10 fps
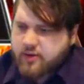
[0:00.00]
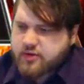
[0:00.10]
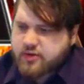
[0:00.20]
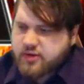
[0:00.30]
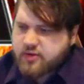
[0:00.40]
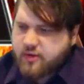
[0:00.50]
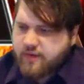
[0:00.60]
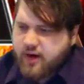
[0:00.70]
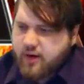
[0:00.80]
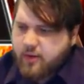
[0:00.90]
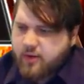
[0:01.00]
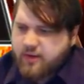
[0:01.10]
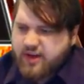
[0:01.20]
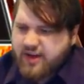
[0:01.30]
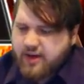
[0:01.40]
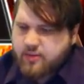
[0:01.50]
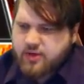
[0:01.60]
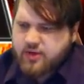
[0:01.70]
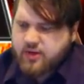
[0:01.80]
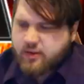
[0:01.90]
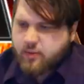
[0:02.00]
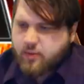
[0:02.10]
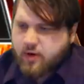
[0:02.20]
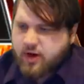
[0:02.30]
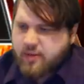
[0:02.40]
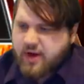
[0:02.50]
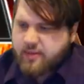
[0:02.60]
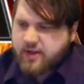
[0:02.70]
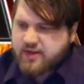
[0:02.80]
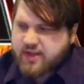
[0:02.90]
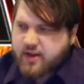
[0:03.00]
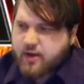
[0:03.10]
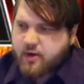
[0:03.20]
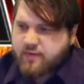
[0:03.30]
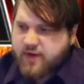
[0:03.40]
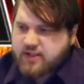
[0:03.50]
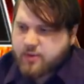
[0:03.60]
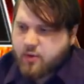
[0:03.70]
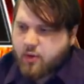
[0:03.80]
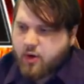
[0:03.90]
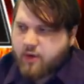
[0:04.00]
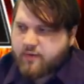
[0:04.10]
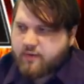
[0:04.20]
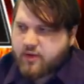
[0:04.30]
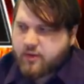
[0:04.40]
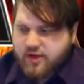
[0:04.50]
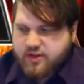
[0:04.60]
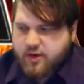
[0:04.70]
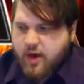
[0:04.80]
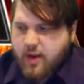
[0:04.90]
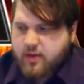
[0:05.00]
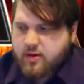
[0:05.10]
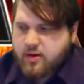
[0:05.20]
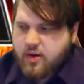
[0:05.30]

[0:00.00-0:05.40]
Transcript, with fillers: can go straight into a Firewall and then not really worry about it because I could go into Phantom Core off of the Rescue Rabbit,